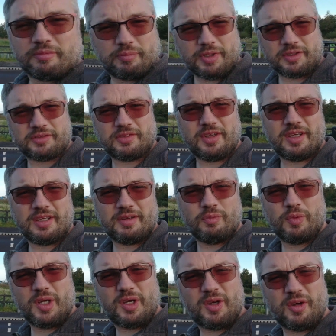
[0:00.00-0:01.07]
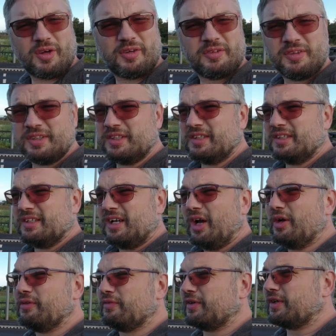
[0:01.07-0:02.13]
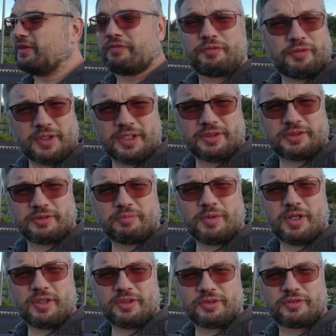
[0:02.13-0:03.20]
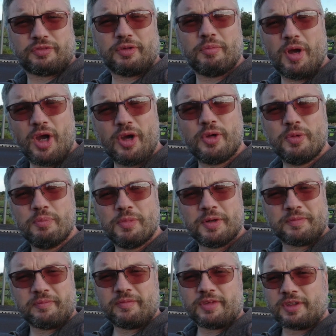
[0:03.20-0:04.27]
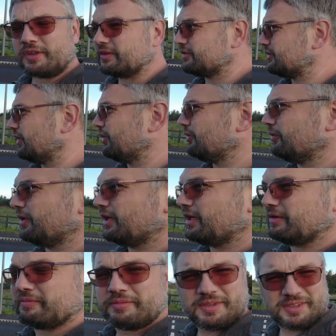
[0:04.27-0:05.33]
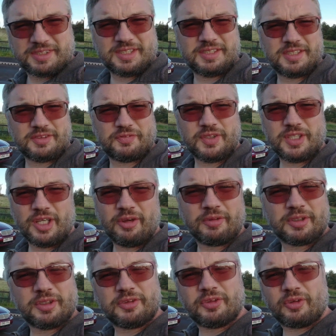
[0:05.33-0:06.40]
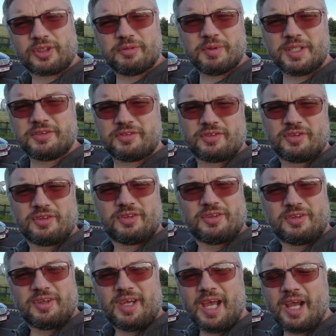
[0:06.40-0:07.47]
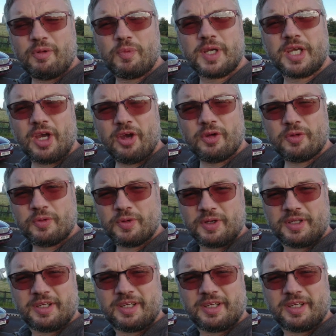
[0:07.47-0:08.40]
But we are over 300 miles from home, so in this video I'm going to document how we go.